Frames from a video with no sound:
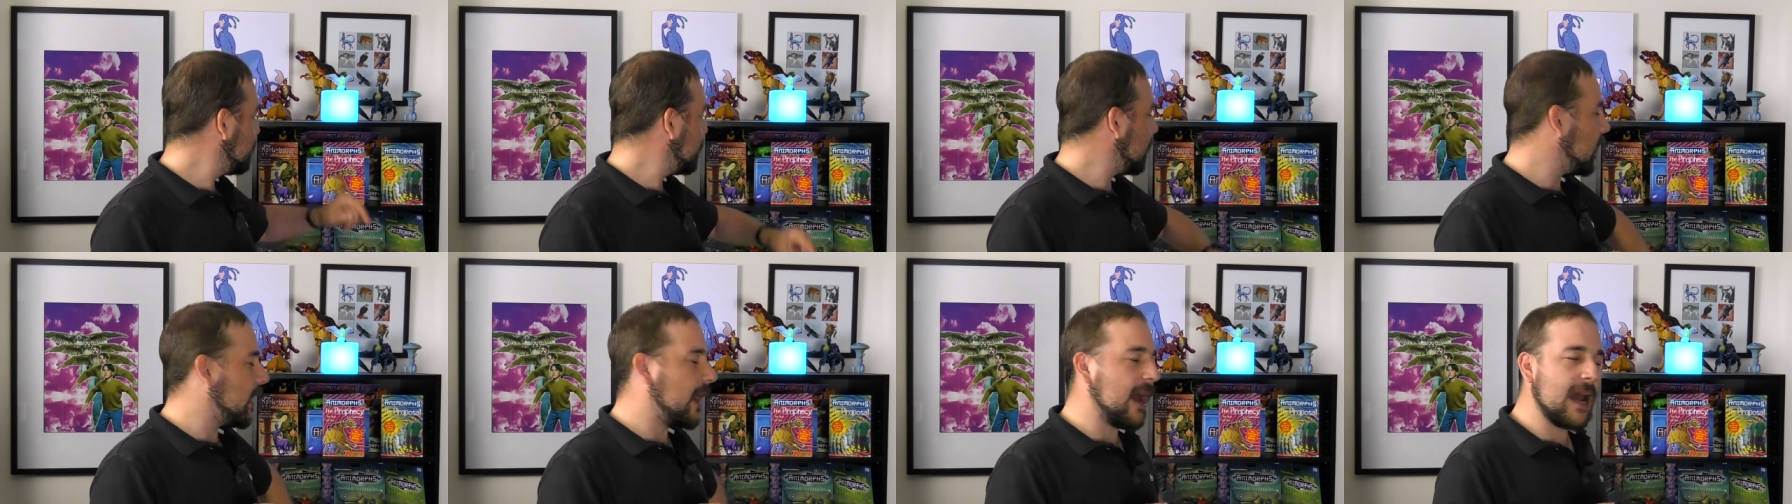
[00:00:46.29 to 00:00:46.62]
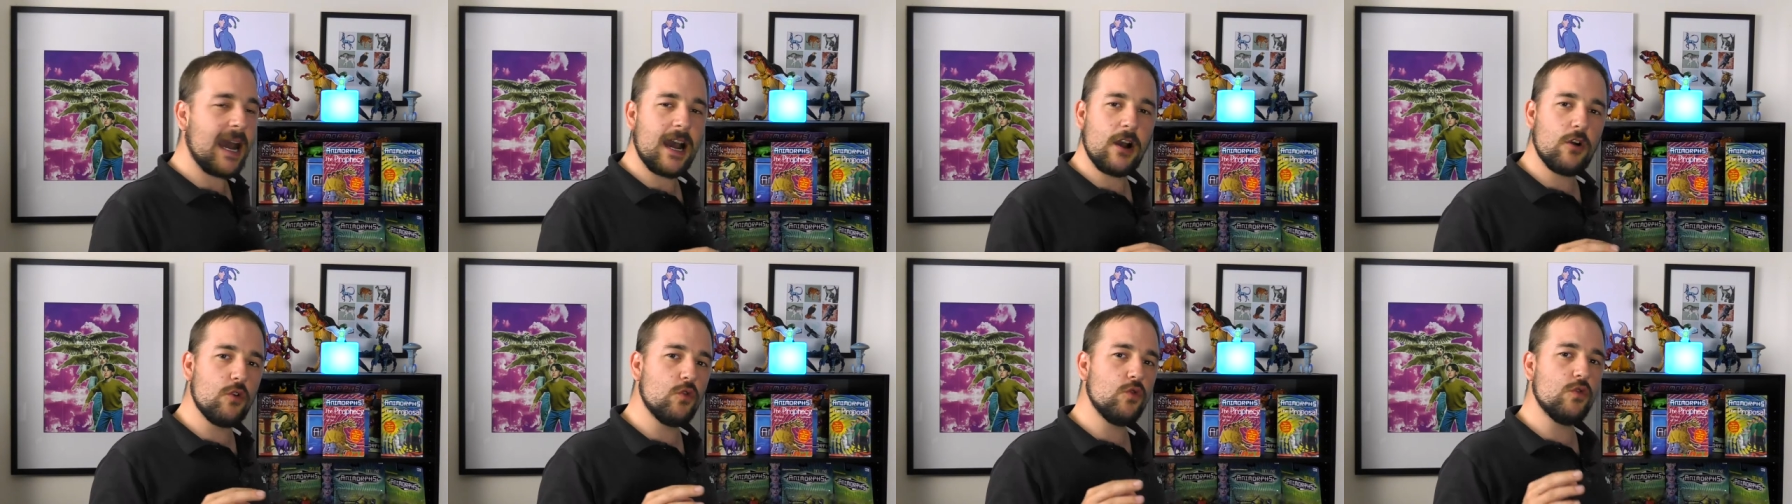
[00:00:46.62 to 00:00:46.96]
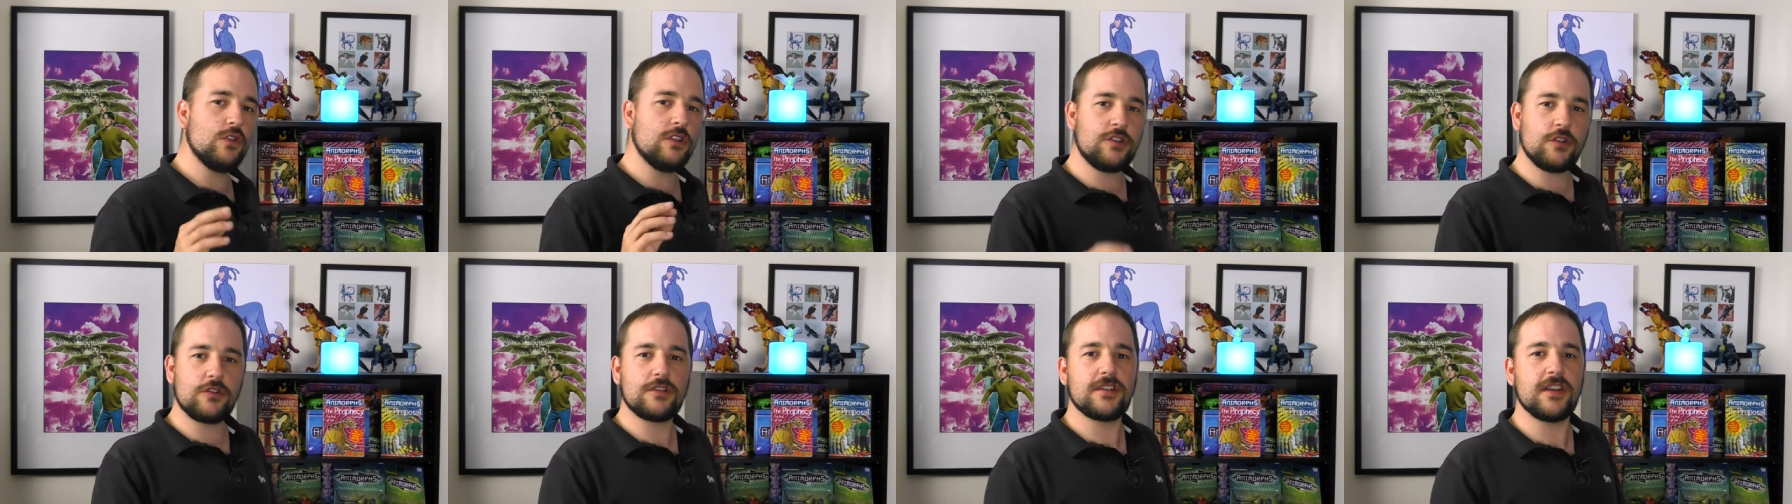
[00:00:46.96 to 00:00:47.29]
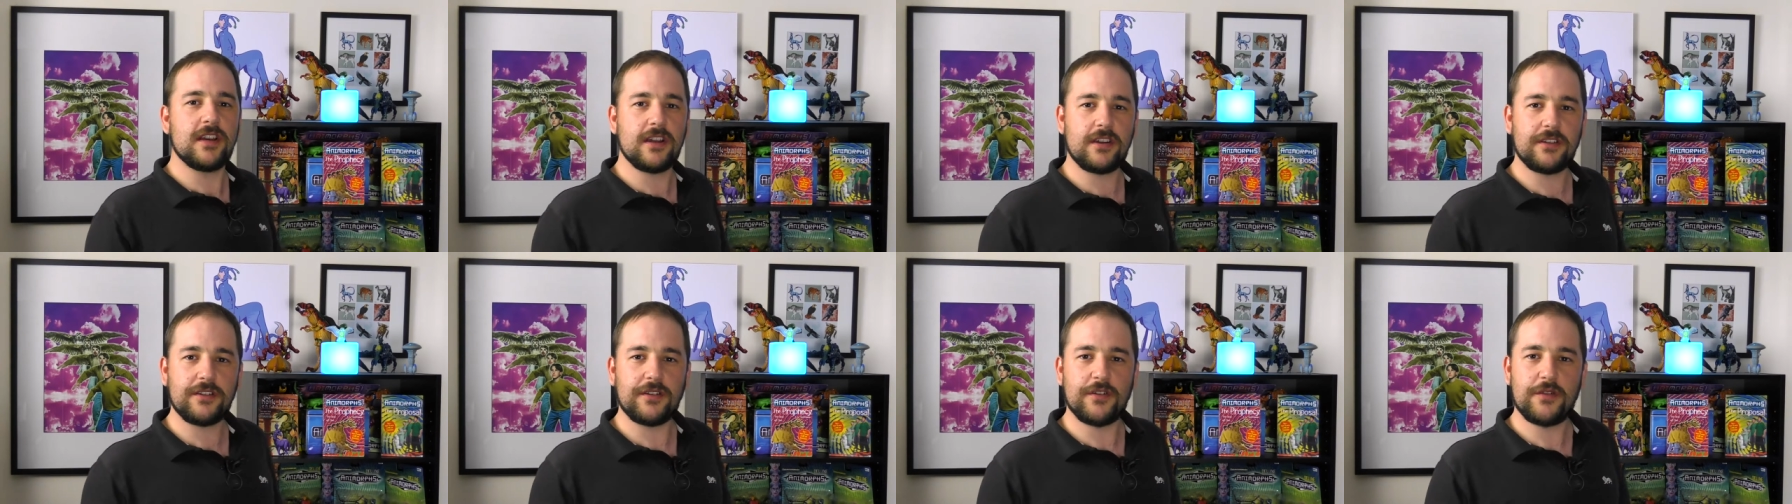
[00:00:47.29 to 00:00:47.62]
but how does
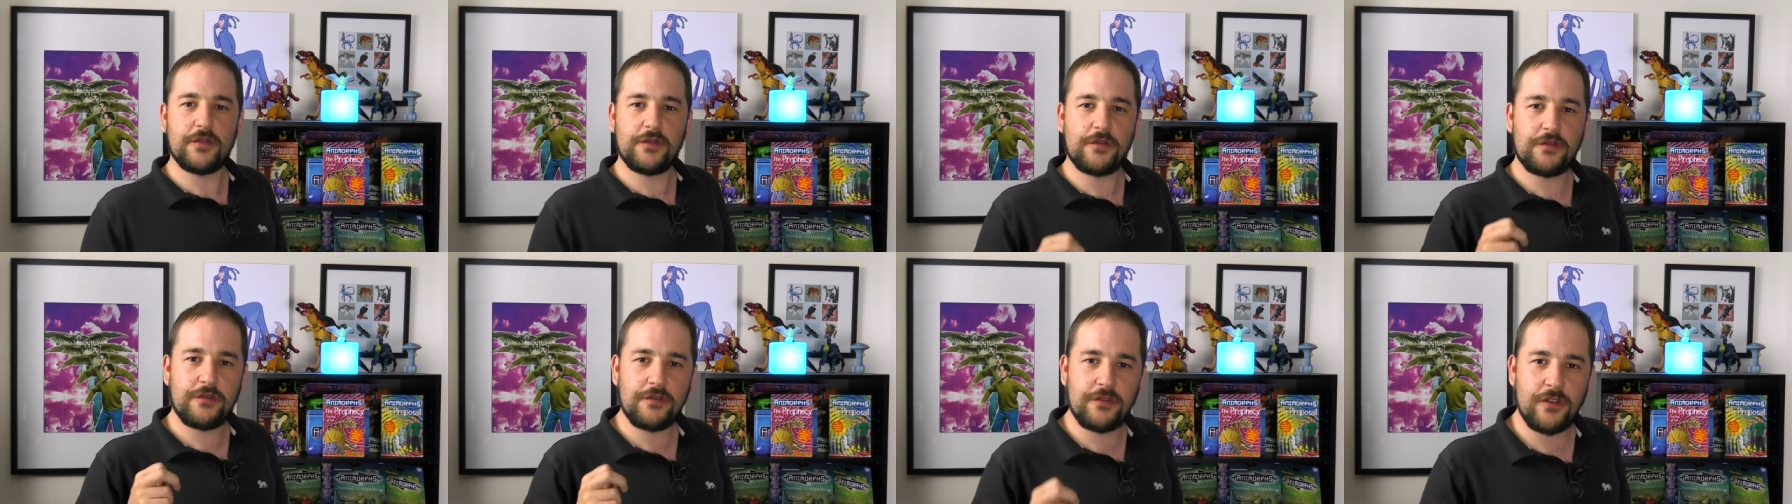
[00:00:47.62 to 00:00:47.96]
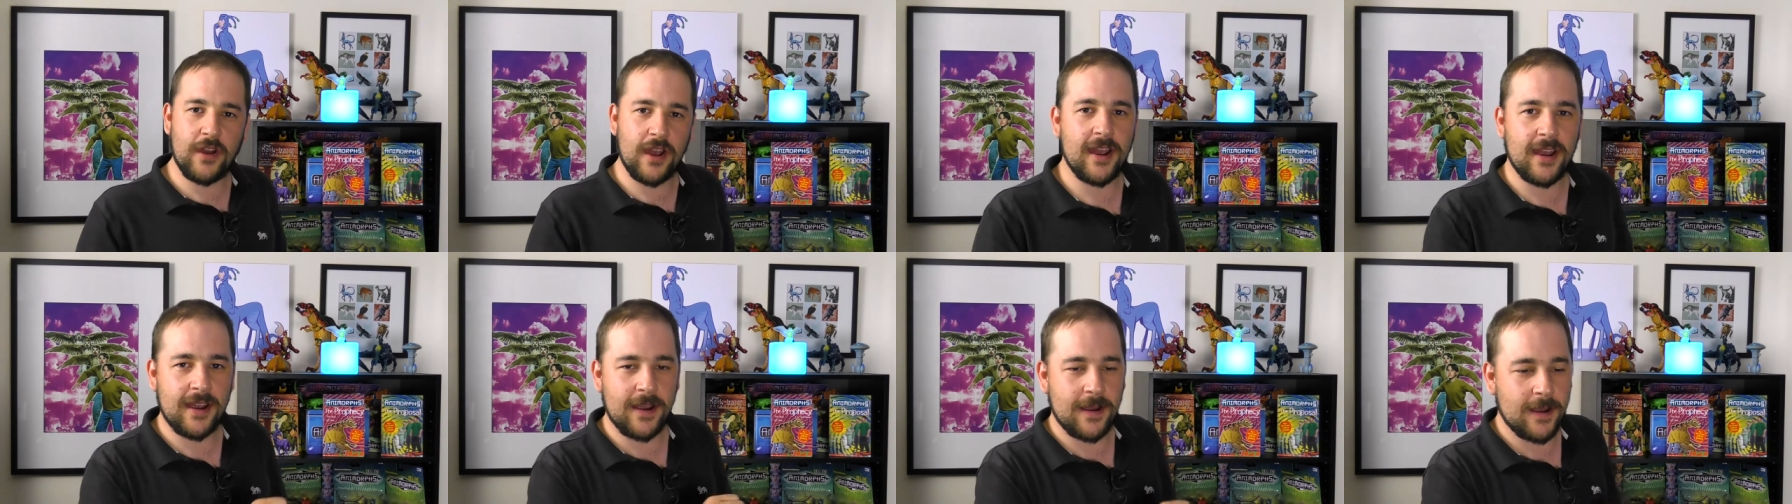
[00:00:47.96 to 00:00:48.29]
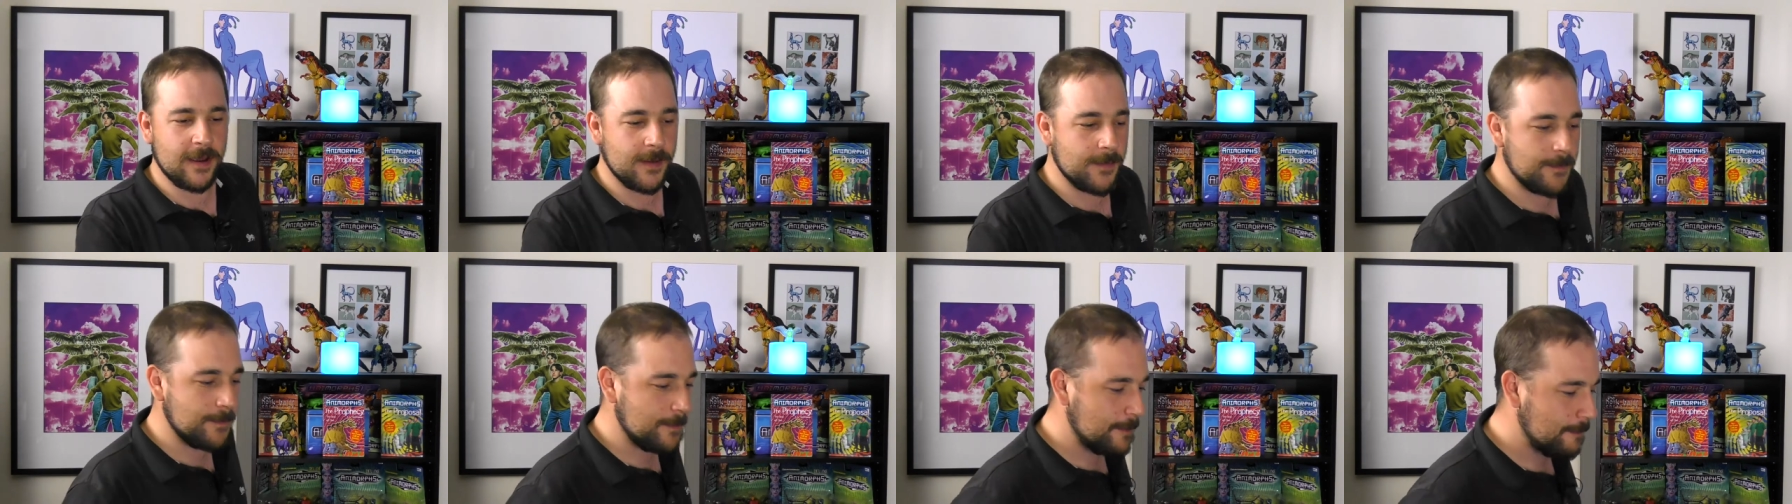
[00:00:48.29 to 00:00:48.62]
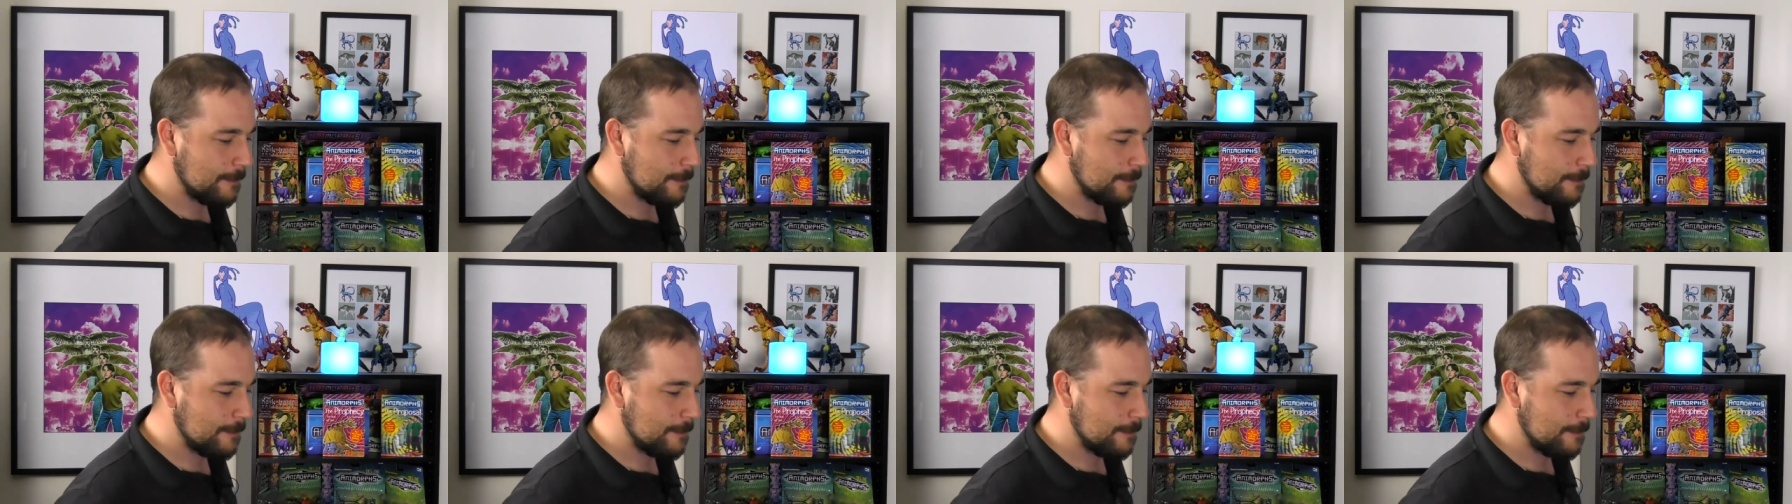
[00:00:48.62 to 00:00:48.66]
it fare?